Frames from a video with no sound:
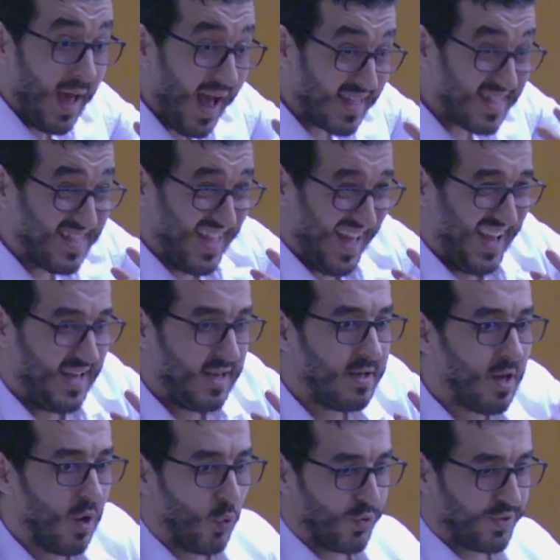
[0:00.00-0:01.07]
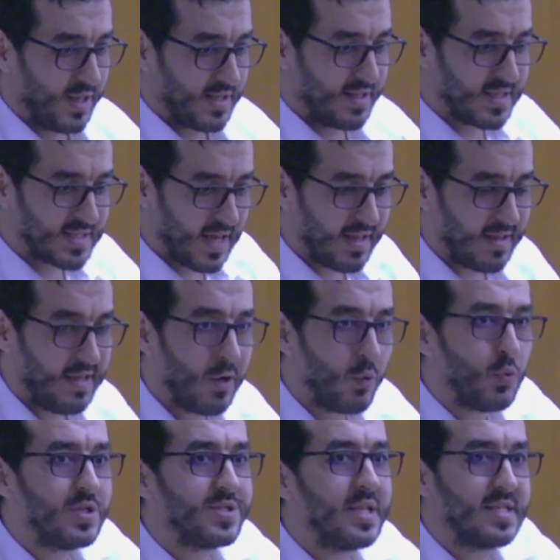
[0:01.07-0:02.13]
and I know that this idea
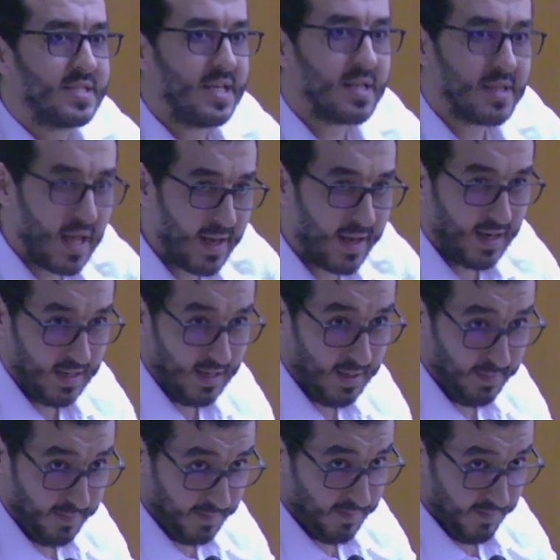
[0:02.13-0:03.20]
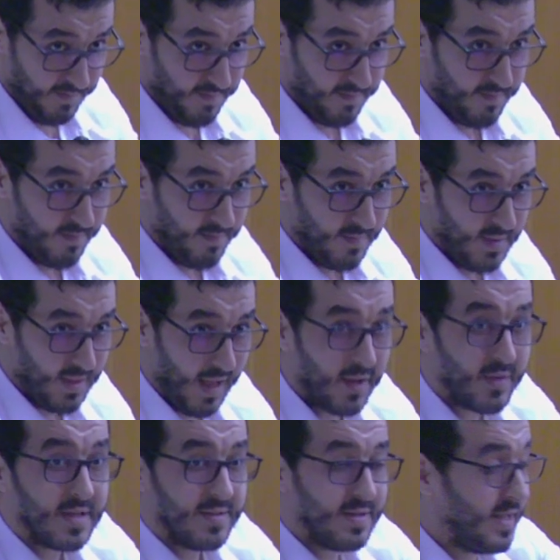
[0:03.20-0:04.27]
will succeed directly.
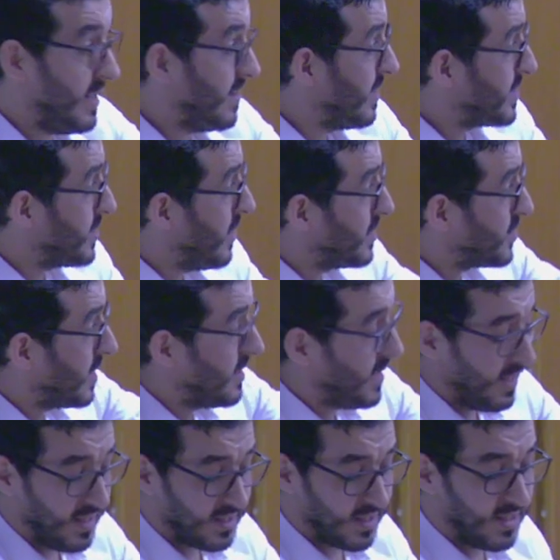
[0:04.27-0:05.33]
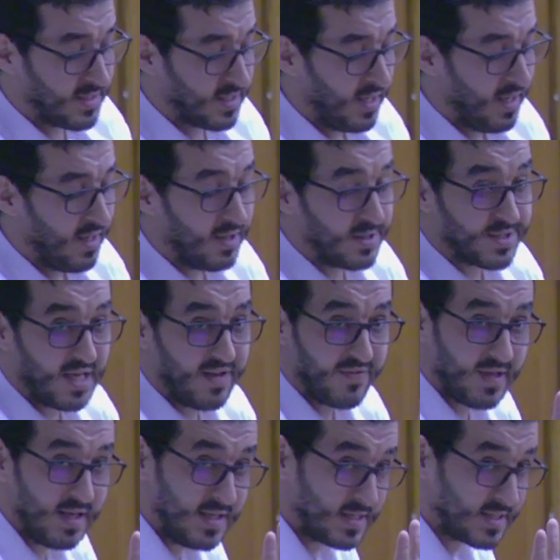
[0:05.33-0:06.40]
In this situation, it is a
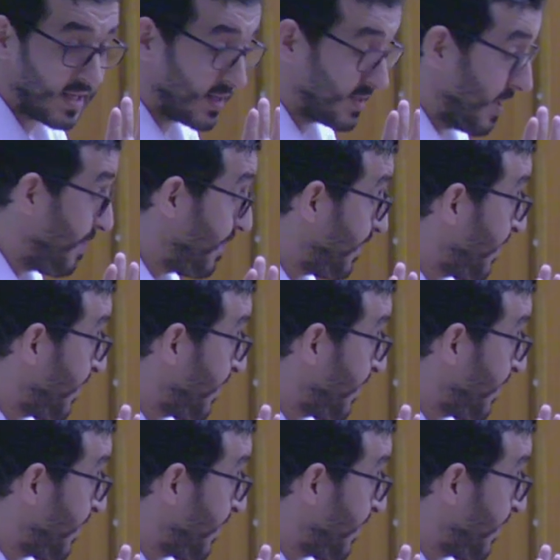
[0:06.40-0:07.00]
safety startup.